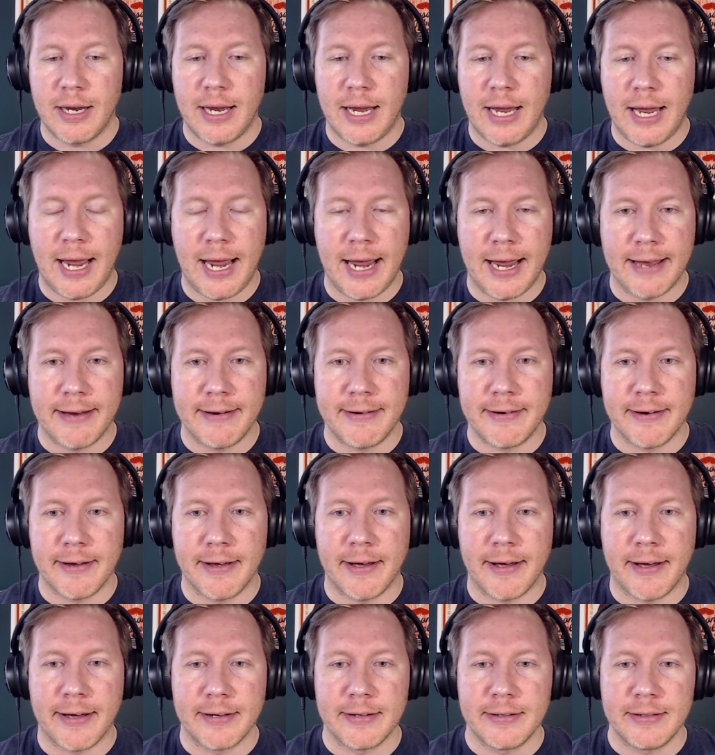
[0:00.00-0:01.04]

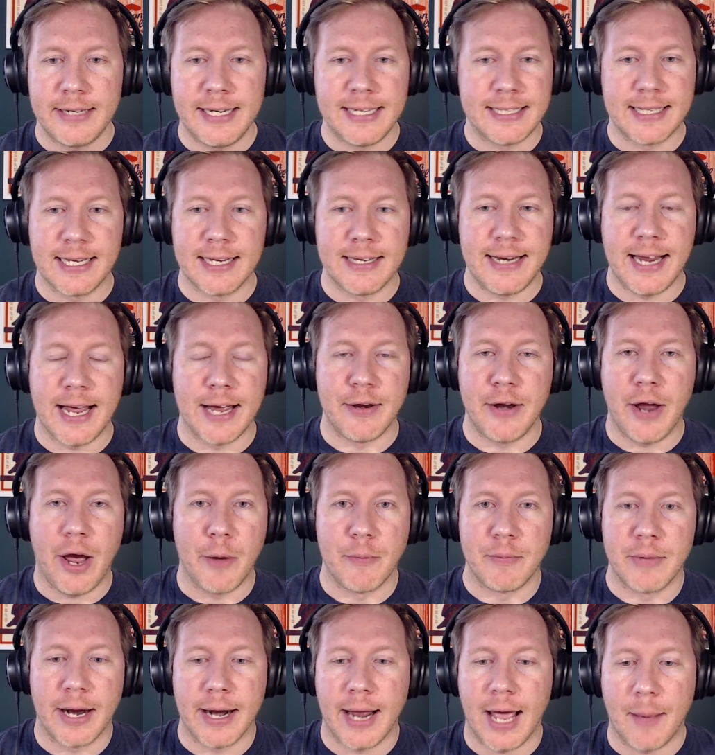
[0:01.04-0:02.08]
And he said, "Yeah, no,
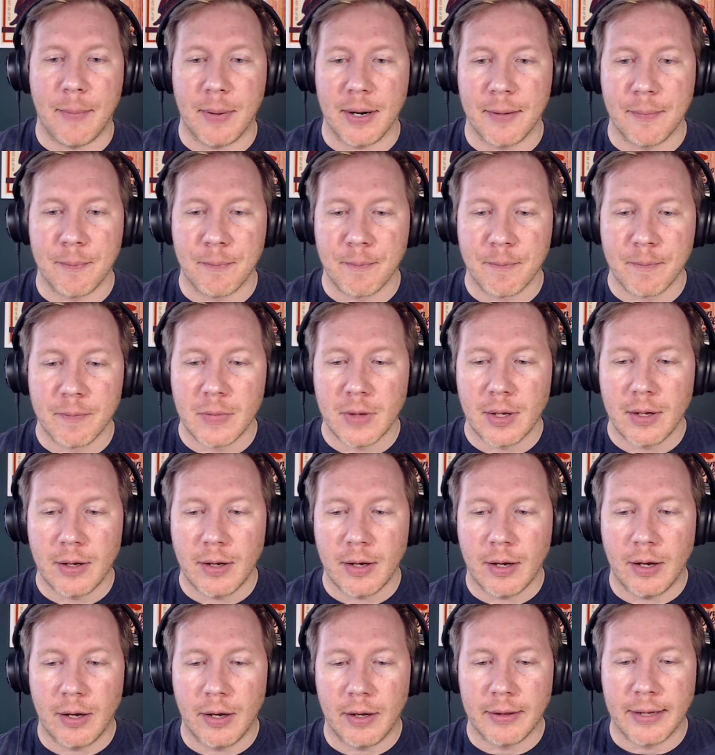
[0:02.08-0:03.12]
not happening.
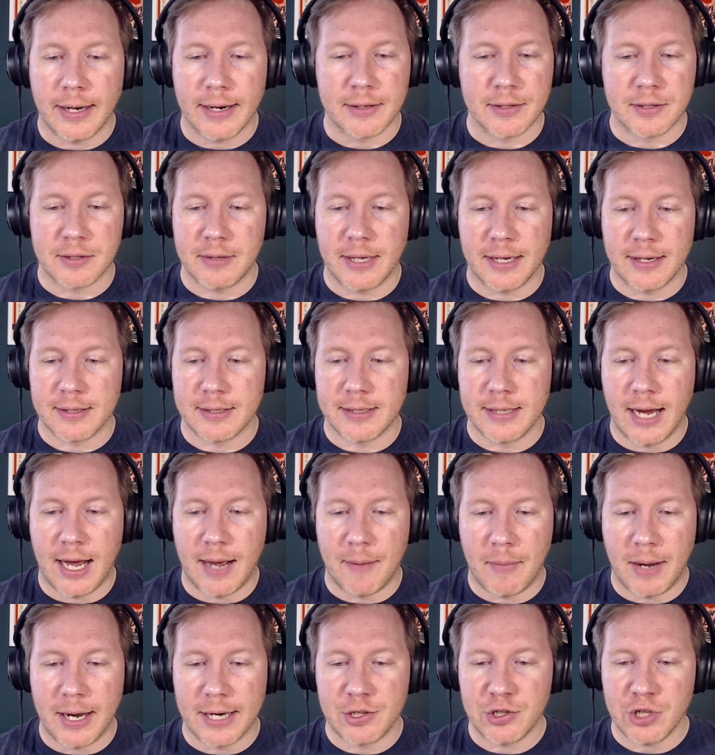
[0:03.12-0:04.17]
That is not
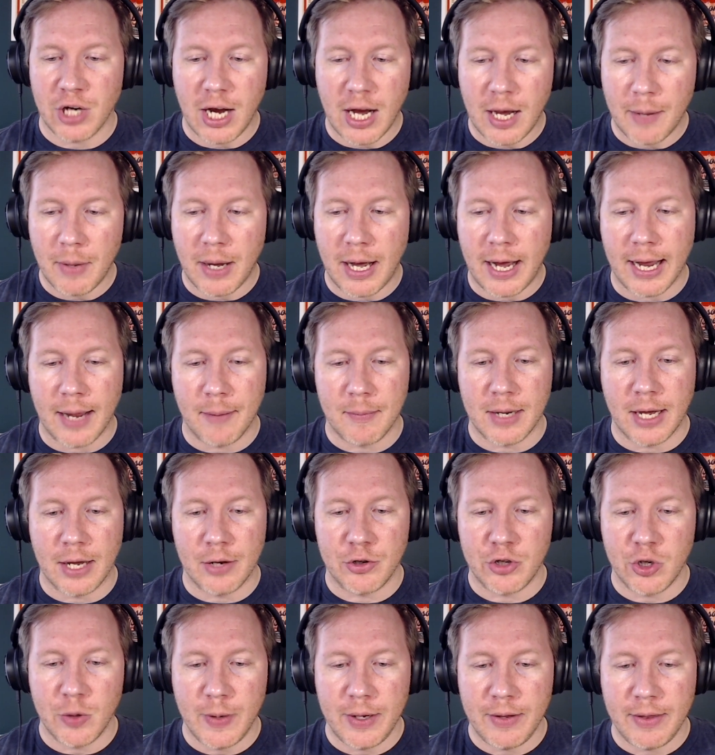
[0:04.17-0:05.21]
my job. I am not
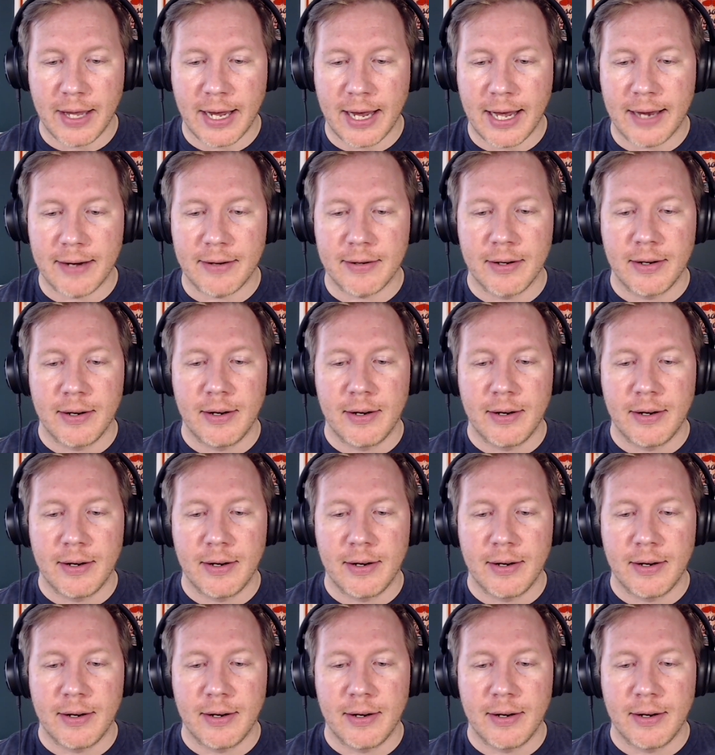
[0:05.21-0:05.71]
doing that."